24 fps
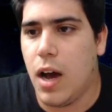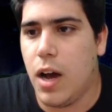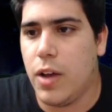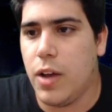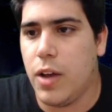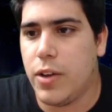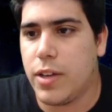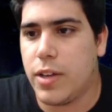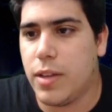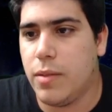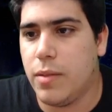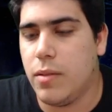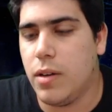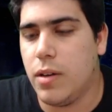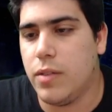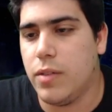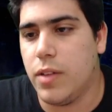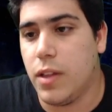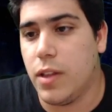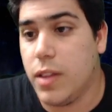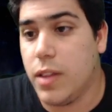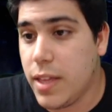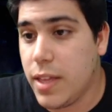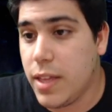You can
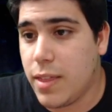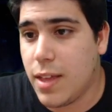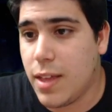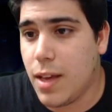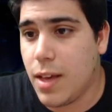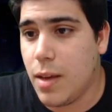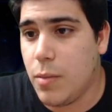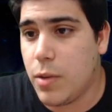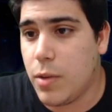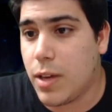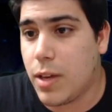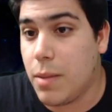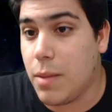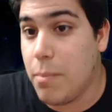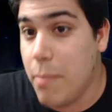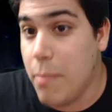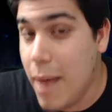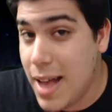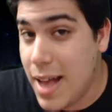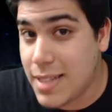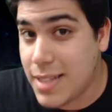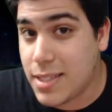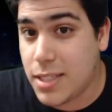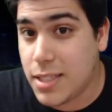delete them, you can
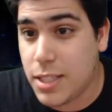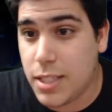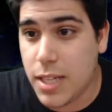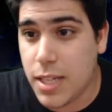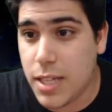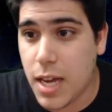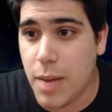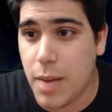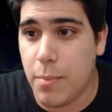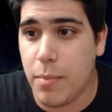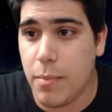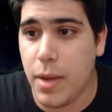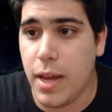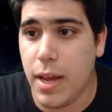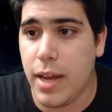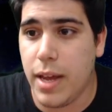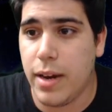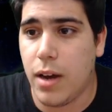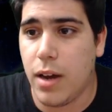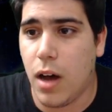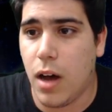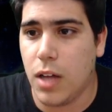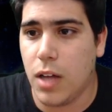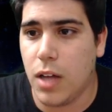message them, and
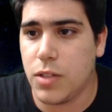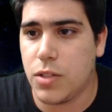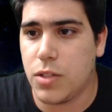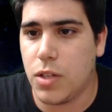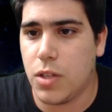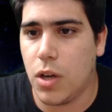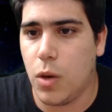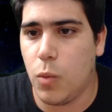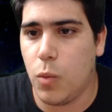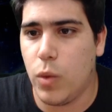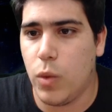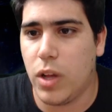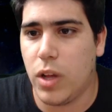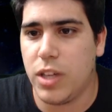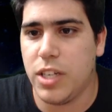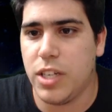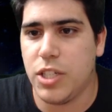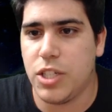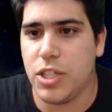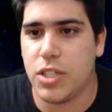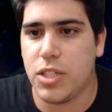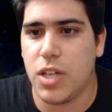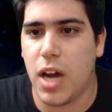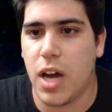also, well, he
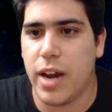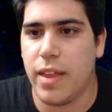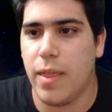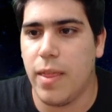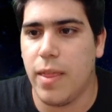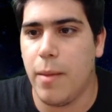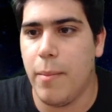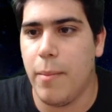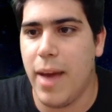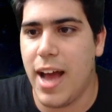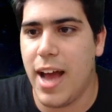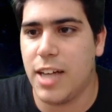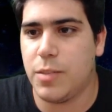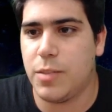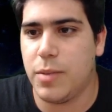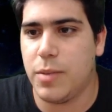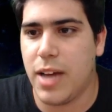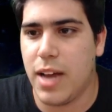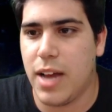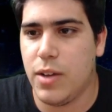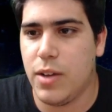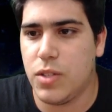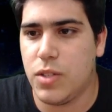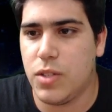just got in the match, but
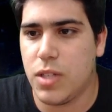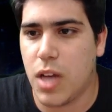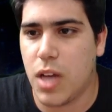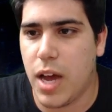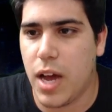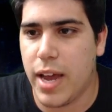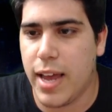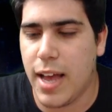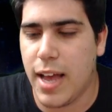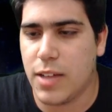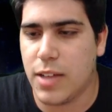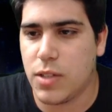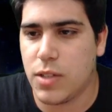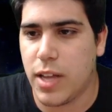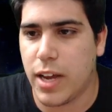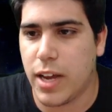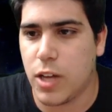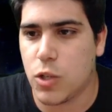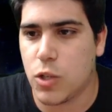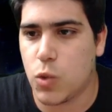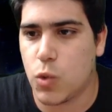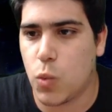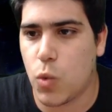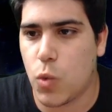as you saw, he has like a
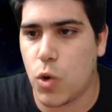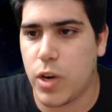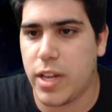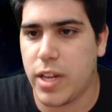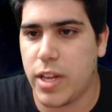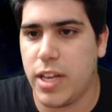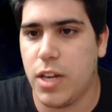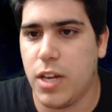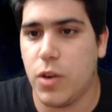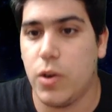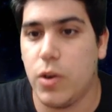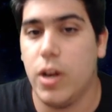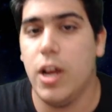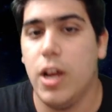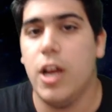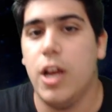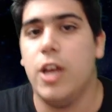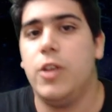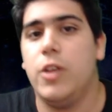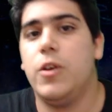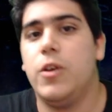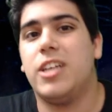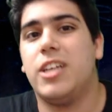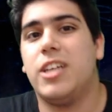sword here.
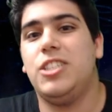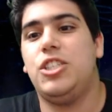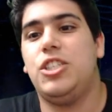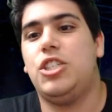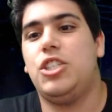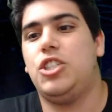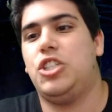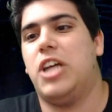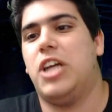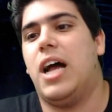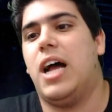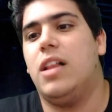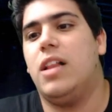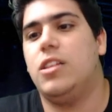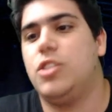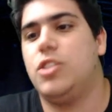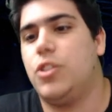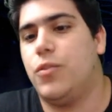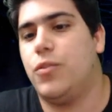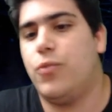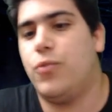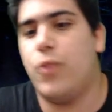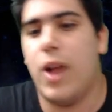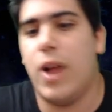You can challenge your
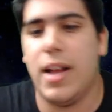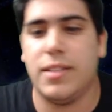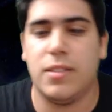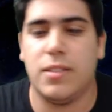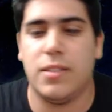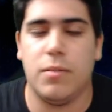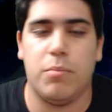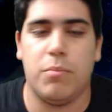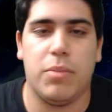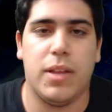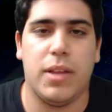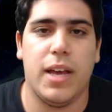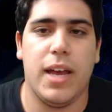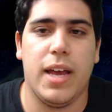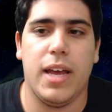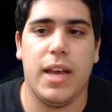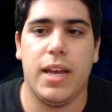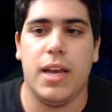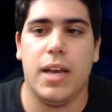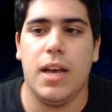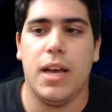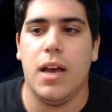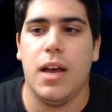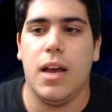friends and
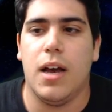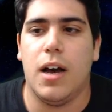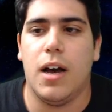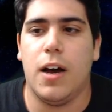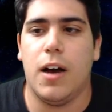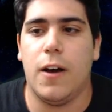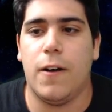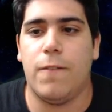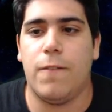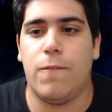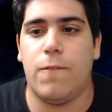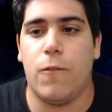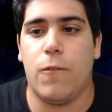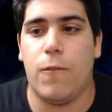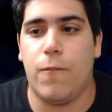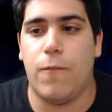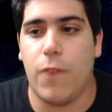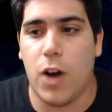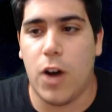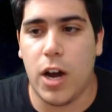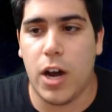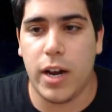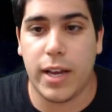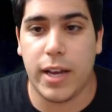play for
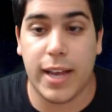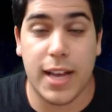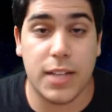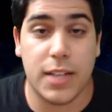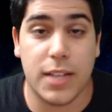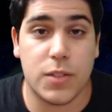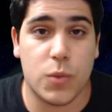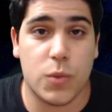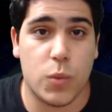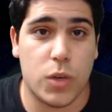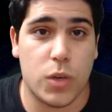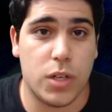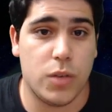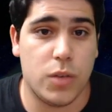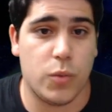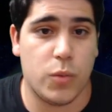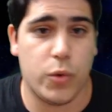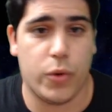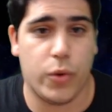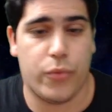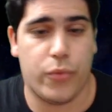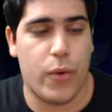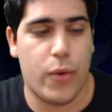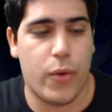fun against
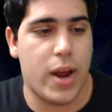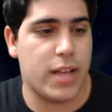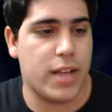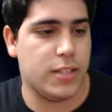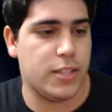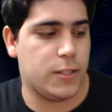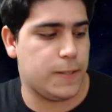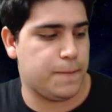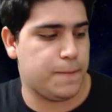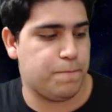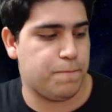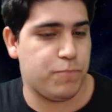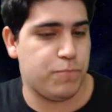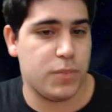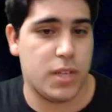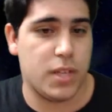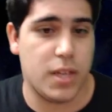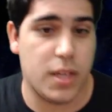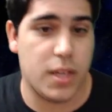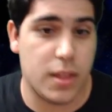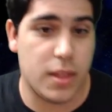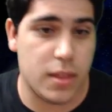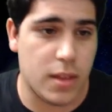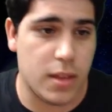your friends
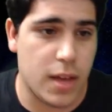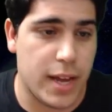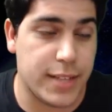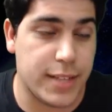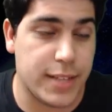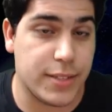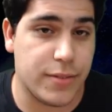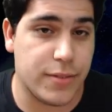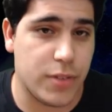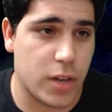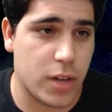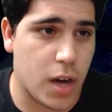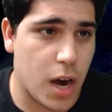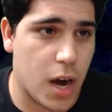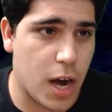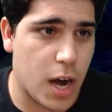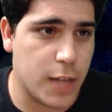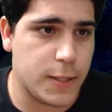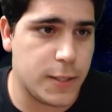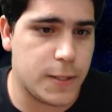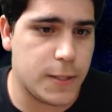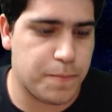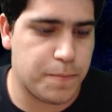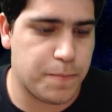in Hands of the
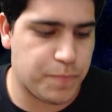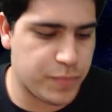Gods.